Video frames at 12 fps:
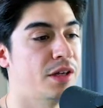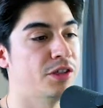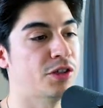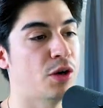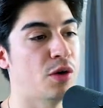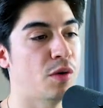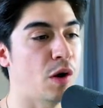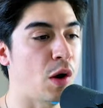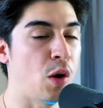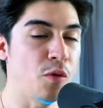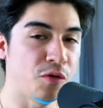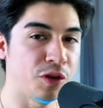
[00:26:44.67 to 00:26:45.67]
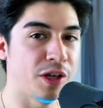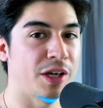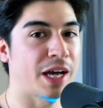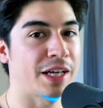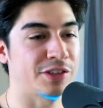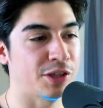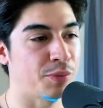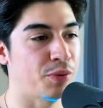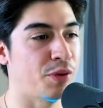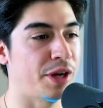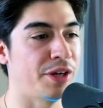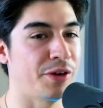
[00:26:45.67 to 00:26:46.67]
So hopefully at some
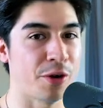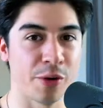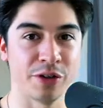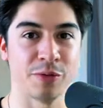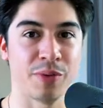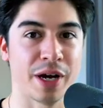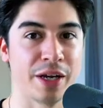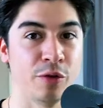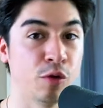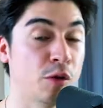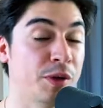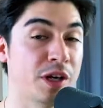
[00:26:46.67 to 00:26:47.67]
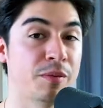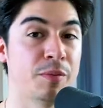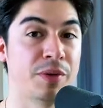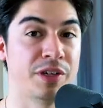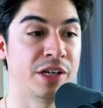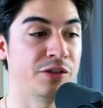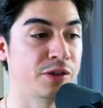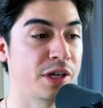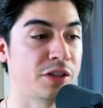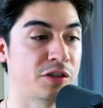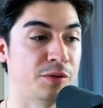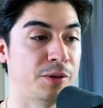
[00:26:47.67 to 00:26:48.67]
point you're going to buy. You will become a potential
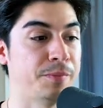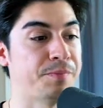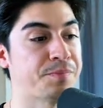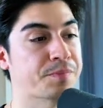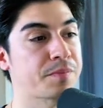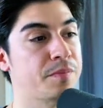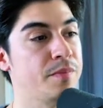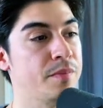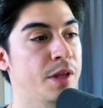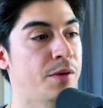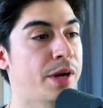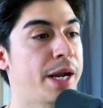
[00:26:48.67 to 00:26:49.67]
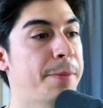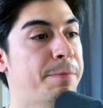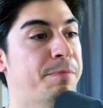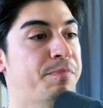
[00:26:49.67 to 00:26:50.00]
customer, right?